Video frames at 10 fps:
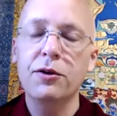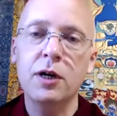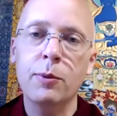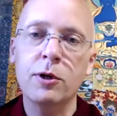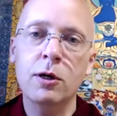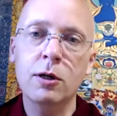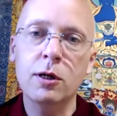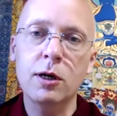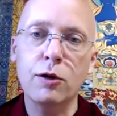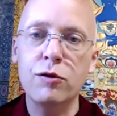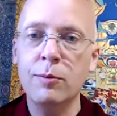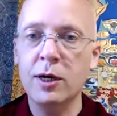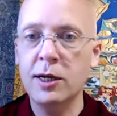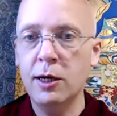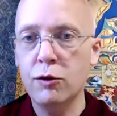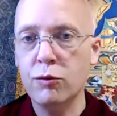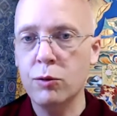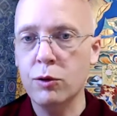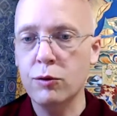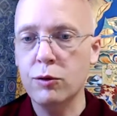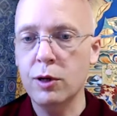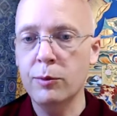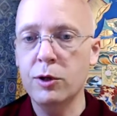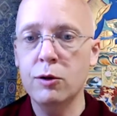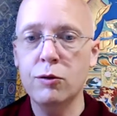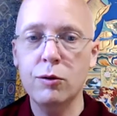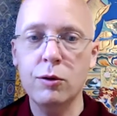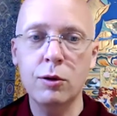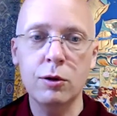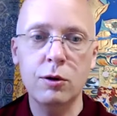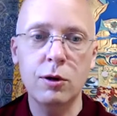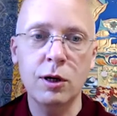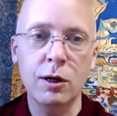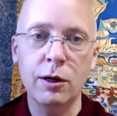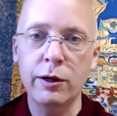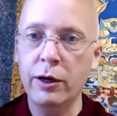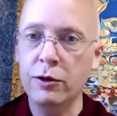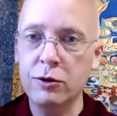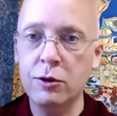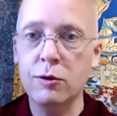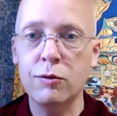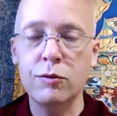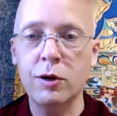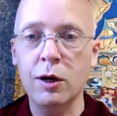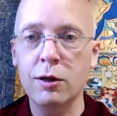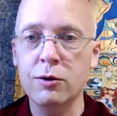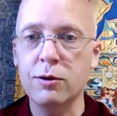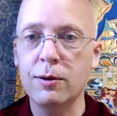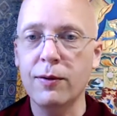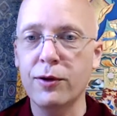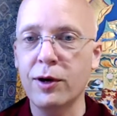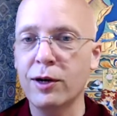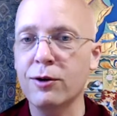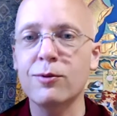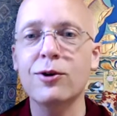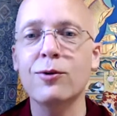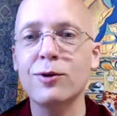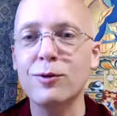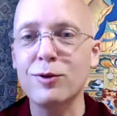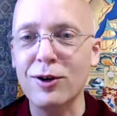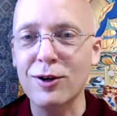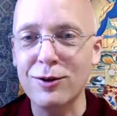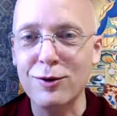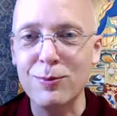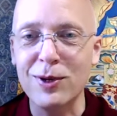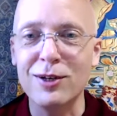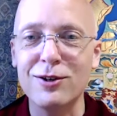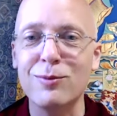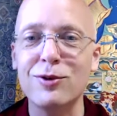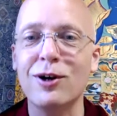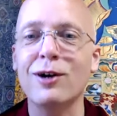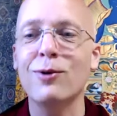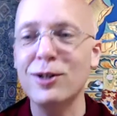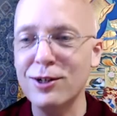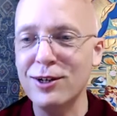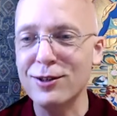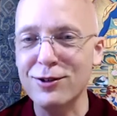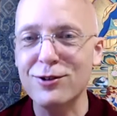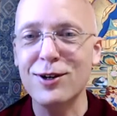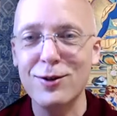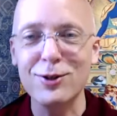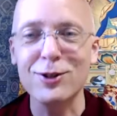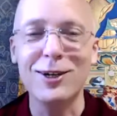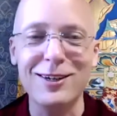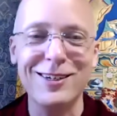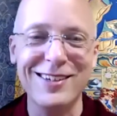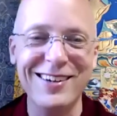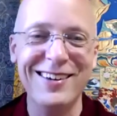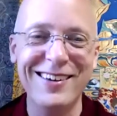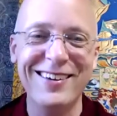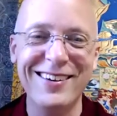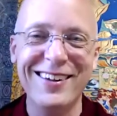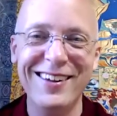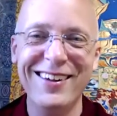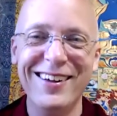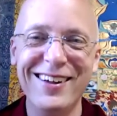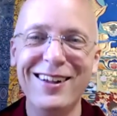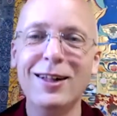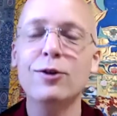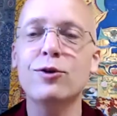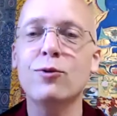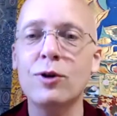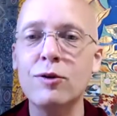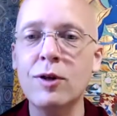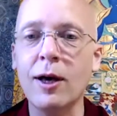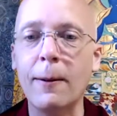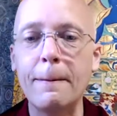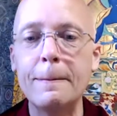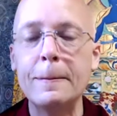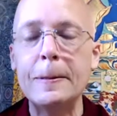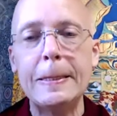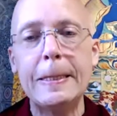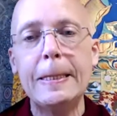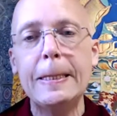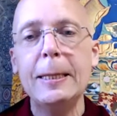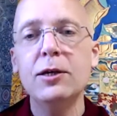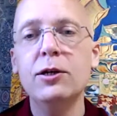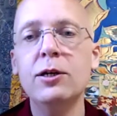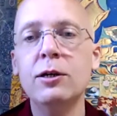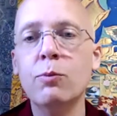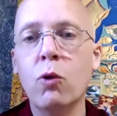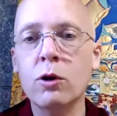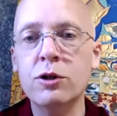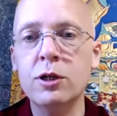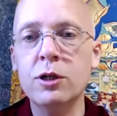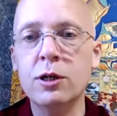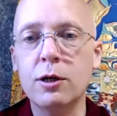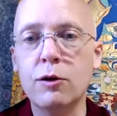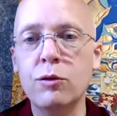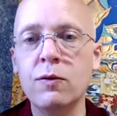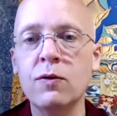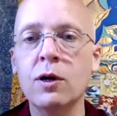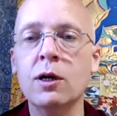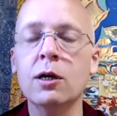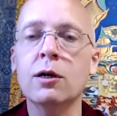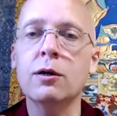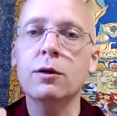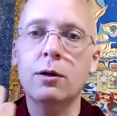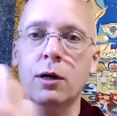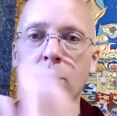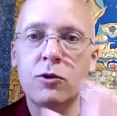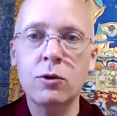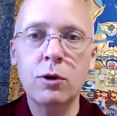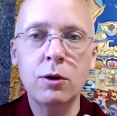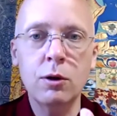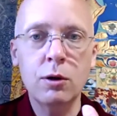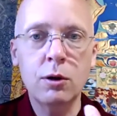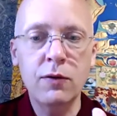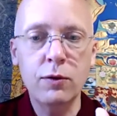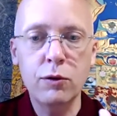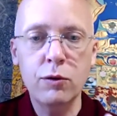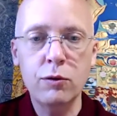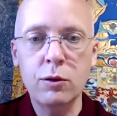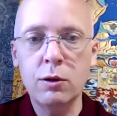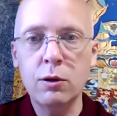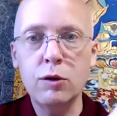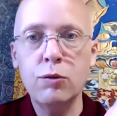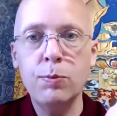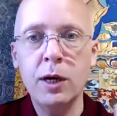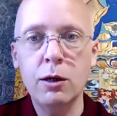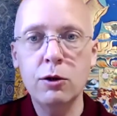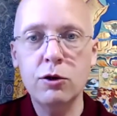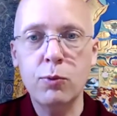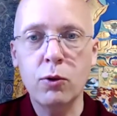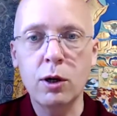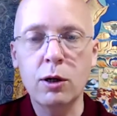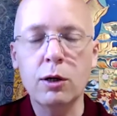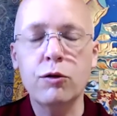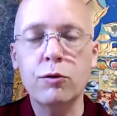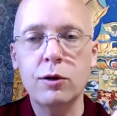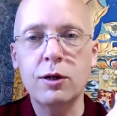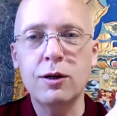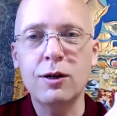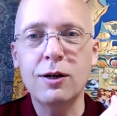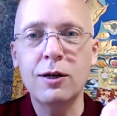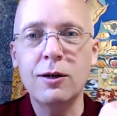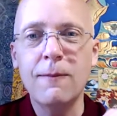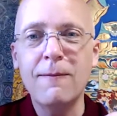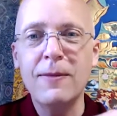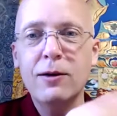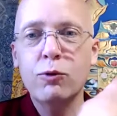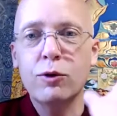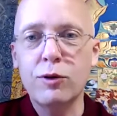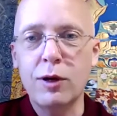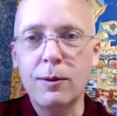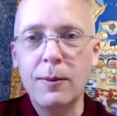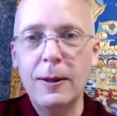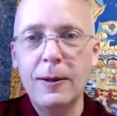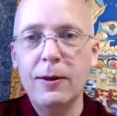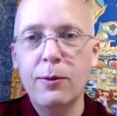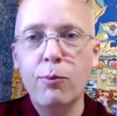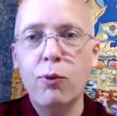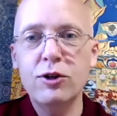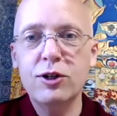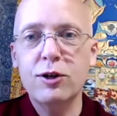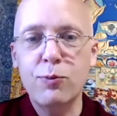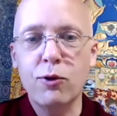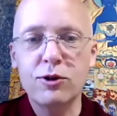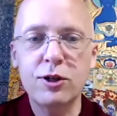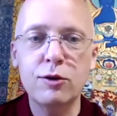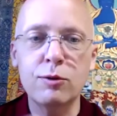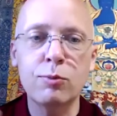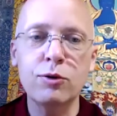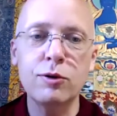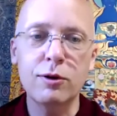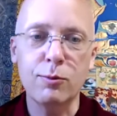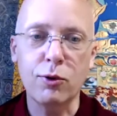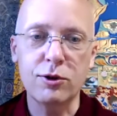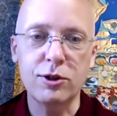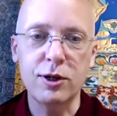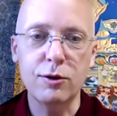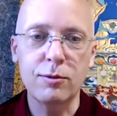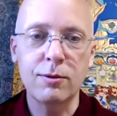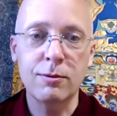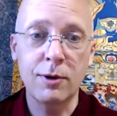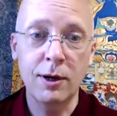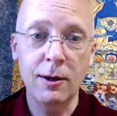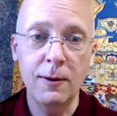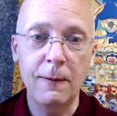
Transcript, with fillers: Gabriel Garcia Marquez was, I mean, his the uh, Hundred Years of Solitude. I don't know what it was called in Spanish. I'm sorry, I read it in English translation. so what is that? In Portuguese, you've got. I'm sure that there are differences in Spanish. Eh, excuse me. In in what do you say? Portuguese, Portuguese, and Brazilian Portuguese, right?